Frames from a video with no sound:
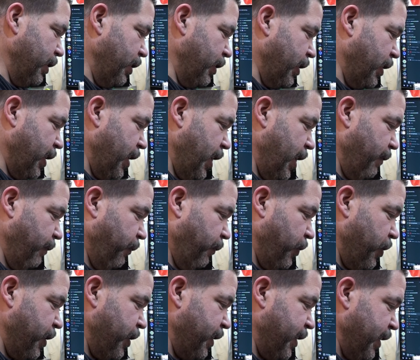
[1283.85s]
You can
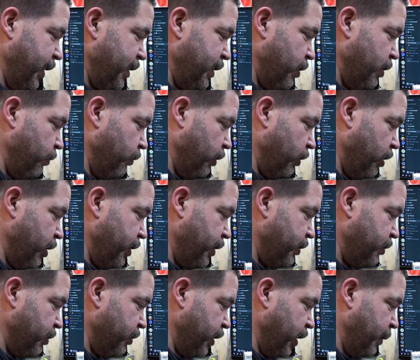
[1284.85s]
find these old
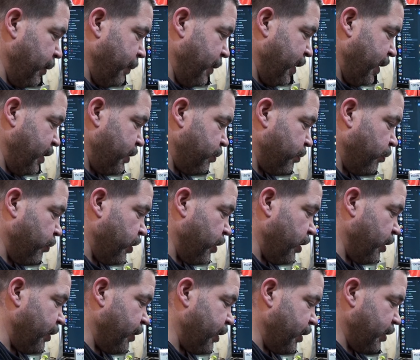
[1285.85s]
lights on eBay as
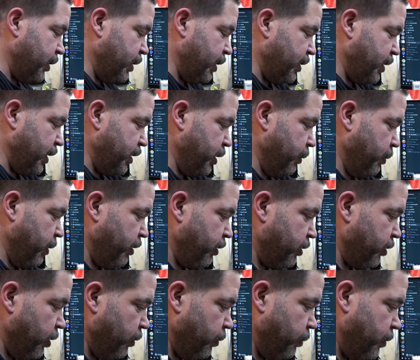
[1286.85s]
well. I think that's actually where
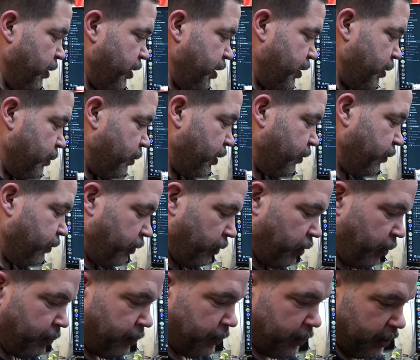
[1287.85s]
I got my other one
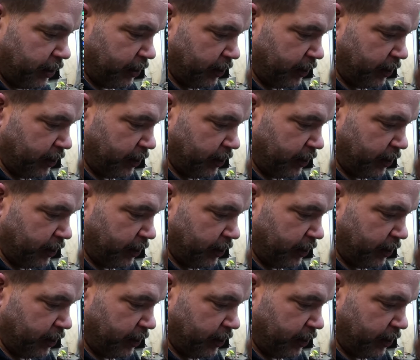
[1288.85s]
from.